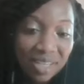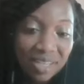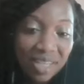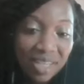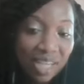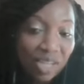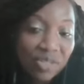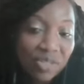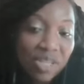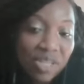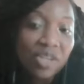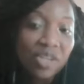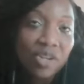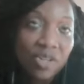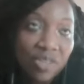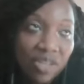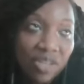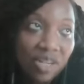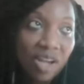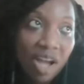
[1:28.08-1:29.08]
And like you said, um,
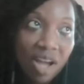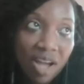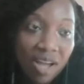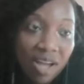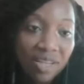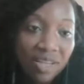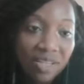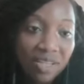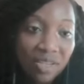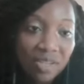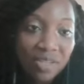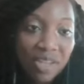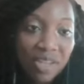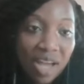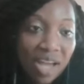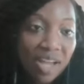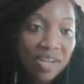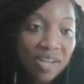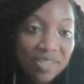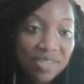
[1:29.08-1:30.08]
you're the um, God, you're the
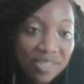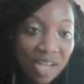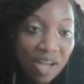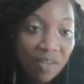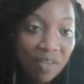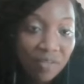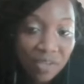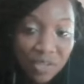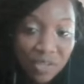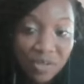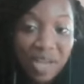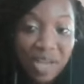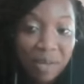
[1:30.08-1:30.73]
higher self, and you